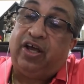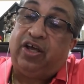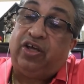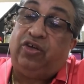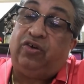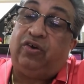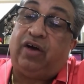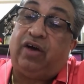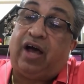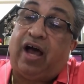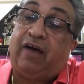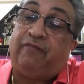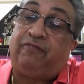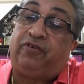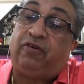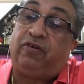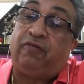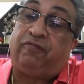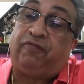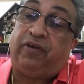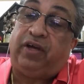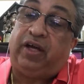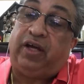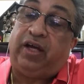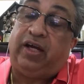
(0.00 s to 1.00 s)
You have to
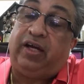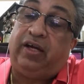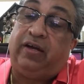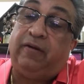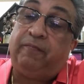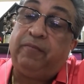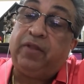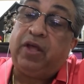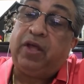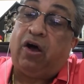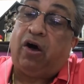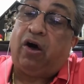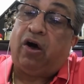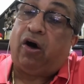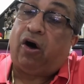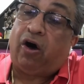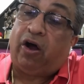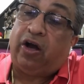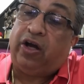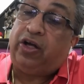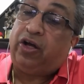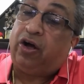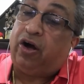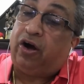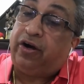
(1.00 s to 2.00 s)
feed
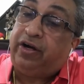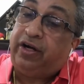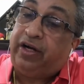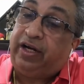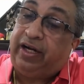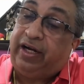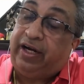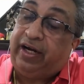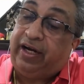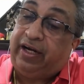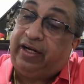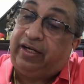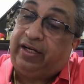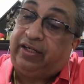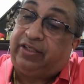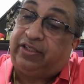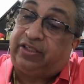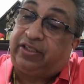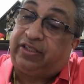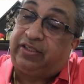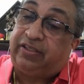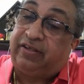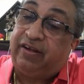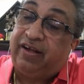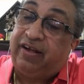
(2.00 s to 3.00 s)
all your needs.